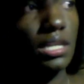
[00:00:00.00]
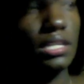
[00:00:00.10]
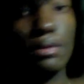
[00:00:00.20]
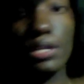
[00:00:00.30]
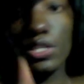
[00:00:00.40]

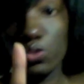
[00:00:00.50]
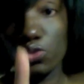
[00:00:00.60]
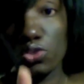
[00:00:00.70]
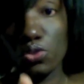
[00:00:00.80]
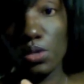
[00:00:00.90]
Now I
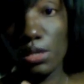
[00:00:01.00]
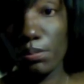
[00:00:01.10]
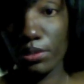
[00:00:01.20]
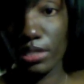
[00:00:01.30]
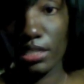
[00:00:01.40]
use 2 heat
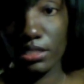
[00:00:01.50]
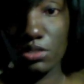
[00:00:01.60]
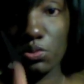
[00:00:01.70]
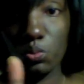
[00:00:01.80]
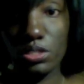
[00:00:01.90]

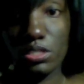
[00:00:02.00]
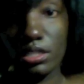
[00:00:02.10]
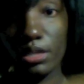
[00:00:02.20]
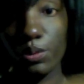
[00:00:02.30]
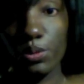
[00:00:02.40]
protectants. One's a
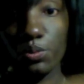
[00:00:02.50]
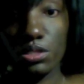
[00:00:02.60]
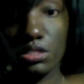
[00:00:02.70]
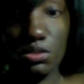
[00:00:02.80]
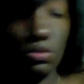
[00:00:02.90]
liquid,
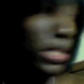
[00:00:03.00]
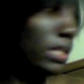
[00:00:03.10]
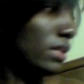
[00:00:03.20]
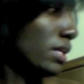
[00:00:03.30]
one's an oil.